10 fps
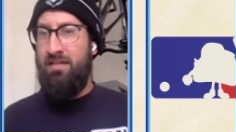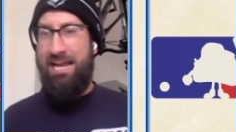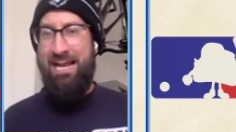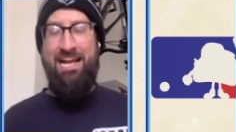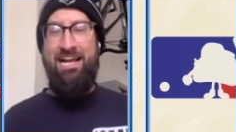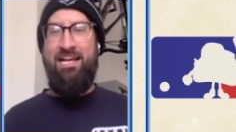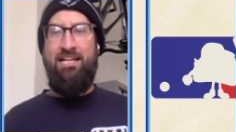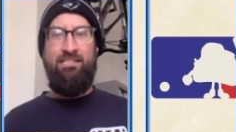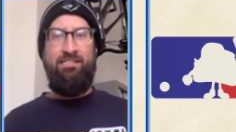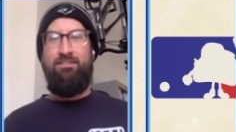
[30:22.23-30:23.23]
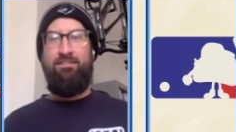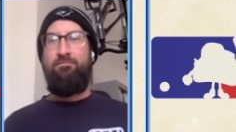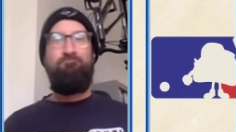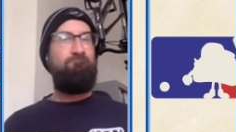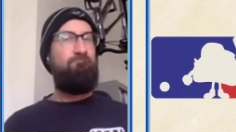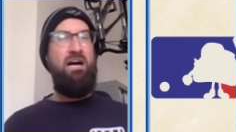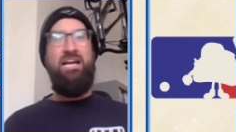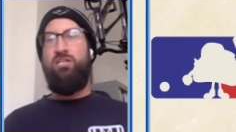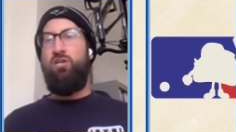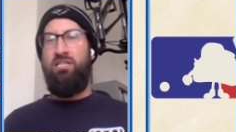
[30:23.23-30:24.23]
and my
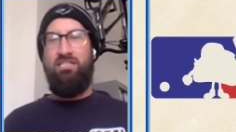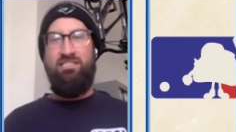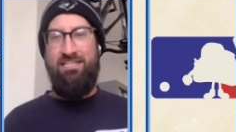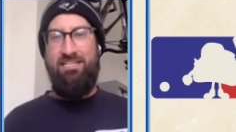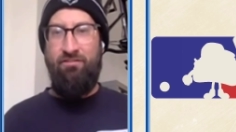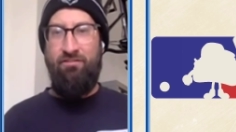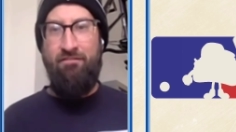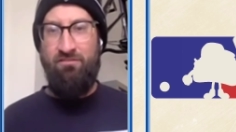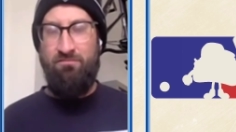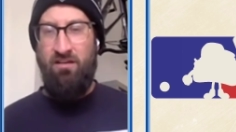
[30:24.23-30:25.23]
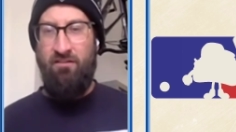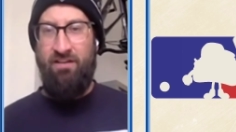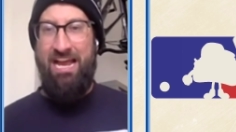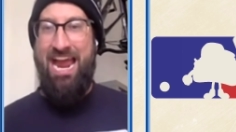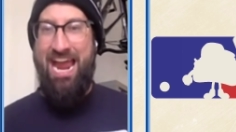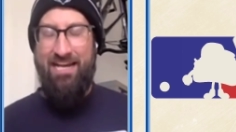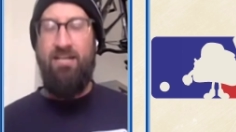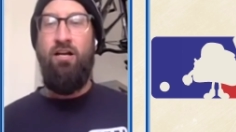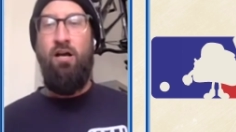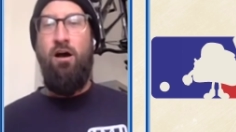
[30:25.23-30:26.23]
goodness, did he ever have himself a heck
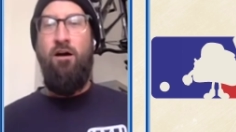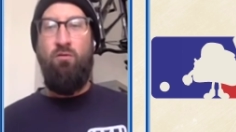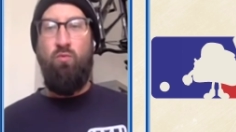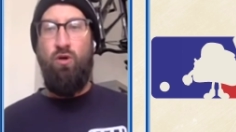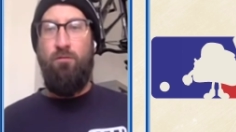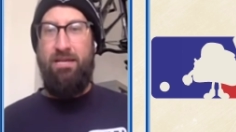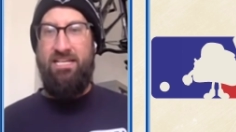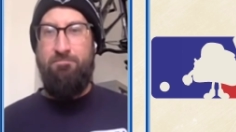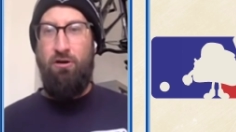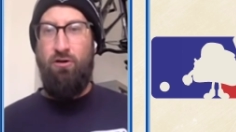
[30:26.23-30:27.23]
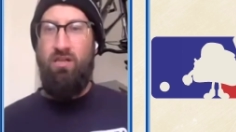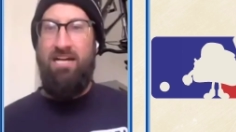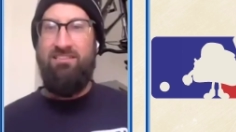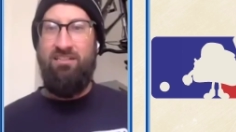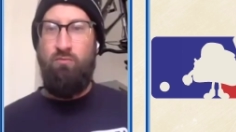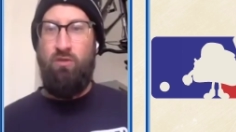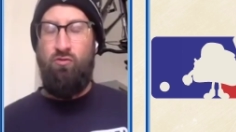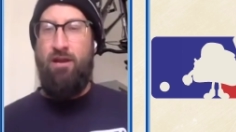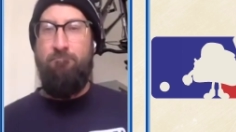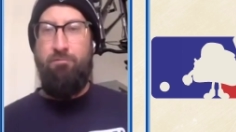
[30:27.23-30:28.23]
of a World Baseball Classic with
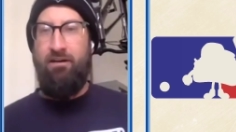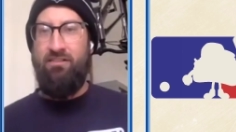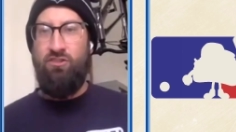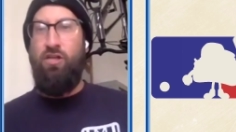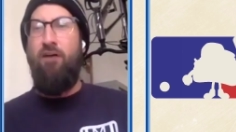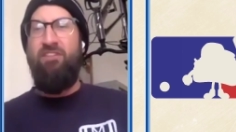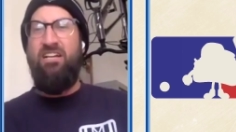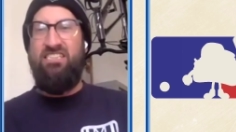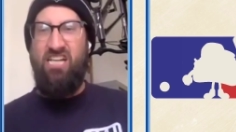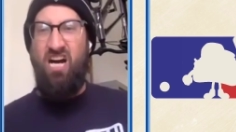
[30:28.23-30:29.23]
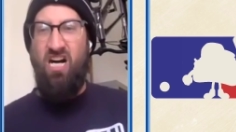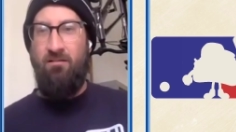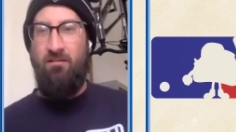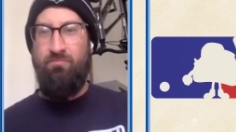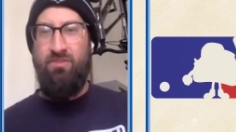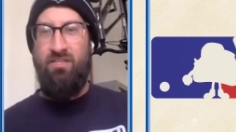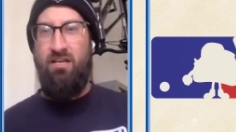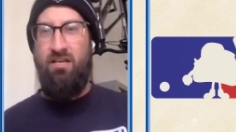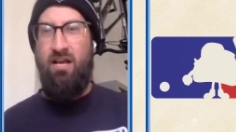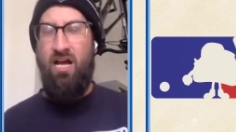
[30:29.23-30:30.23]
Great Britain. Chavez Young
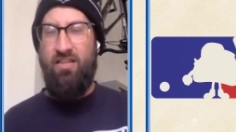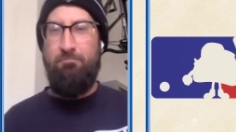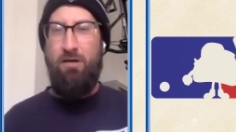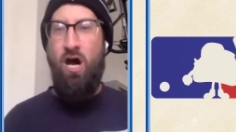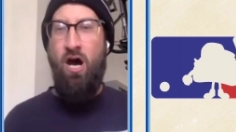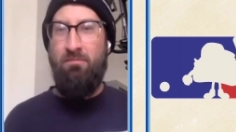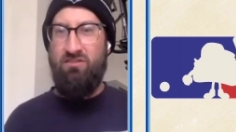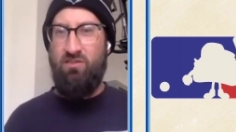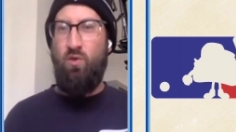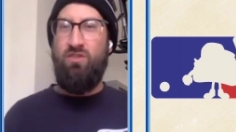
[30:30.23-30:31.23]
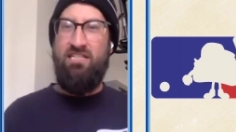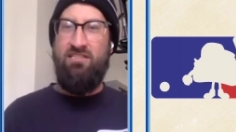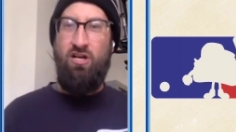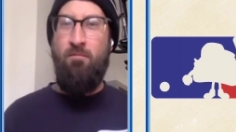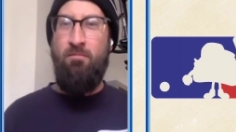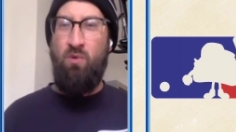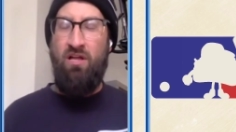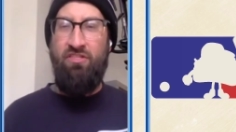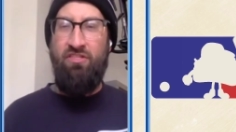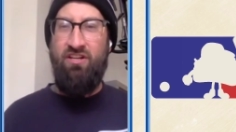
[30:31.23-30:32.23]
out of the Bahamas. Of course, that's a Commonwealth